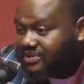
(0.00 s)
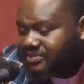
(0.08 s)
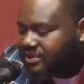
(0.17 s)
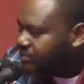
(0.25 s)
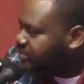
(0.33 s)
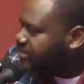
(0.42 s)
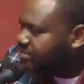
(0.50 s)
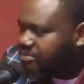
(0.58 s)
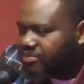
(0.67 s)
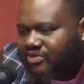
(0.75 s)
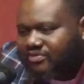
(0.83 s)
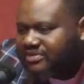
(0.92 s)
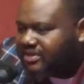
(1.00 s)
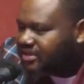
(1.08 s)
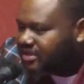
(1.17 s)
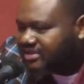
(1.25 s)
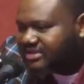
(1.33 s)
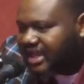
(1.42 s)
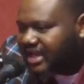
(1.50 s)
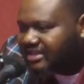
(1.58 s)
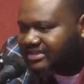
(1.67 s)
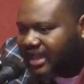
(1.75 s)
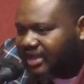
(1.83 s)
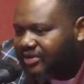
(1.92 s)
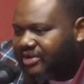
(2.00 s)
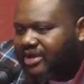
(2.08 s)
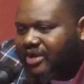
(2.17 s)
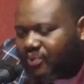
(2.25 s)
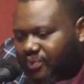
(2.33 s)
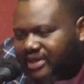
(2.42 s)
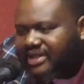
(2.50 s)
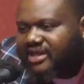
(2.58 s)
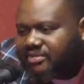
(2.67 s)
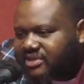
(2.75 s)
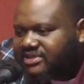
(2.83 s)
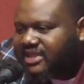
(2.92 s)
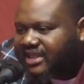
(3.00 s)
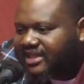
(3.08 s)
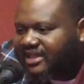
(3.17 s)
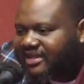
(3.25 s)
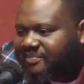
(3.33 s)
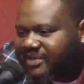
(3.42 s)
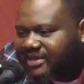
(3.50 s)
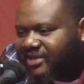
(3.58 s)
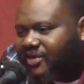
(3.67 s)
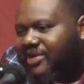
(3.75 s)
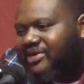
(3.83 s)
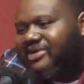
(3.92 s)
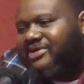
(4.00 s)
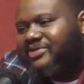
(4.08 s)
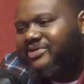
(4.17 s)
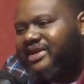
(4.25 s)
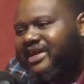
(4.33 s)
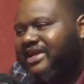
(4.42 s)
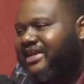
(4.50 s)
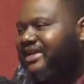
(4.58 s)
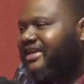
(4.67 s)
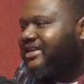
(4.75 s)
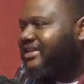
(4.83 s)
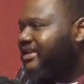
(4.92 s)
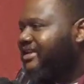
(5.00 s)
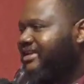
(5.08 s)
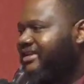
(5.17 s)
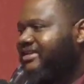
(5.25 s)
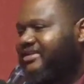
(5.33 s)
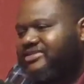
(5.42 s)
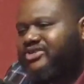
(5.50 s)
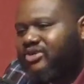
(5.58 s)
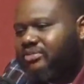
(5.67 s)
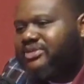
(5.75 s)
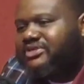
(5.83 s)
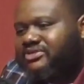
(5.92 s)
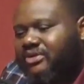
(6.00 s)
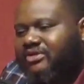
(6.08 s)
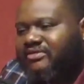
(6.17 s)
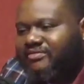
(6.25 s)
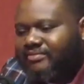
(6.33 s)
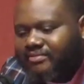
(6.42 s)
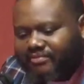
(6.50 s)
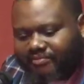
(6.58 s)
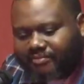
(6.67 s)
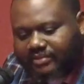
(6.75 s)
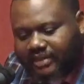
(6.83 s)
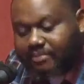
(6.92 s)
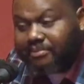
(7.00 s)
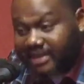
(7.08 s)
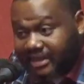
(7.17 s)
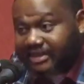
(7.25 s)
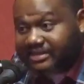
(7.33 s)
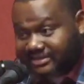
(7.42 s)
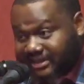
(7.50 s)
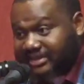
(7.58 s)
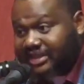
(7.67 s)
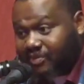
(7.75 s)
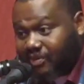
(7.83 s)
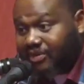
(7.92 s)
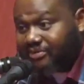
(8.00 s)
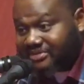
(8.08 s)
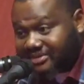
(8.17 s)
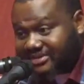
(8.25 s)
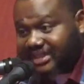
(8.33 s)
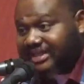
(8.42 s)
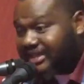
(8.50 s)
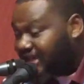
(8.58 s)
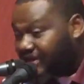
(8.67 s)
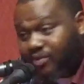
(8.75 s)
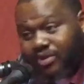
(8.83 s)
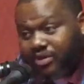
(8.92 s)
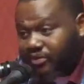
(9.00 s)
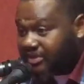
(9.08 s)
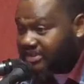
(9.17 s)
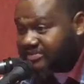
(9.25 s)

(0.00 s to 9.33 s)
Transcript: we don't need them to move to another side of town. We need them to stay there. But in order to do that, there's going to be certain amenities that they want to stay there. They want green space. A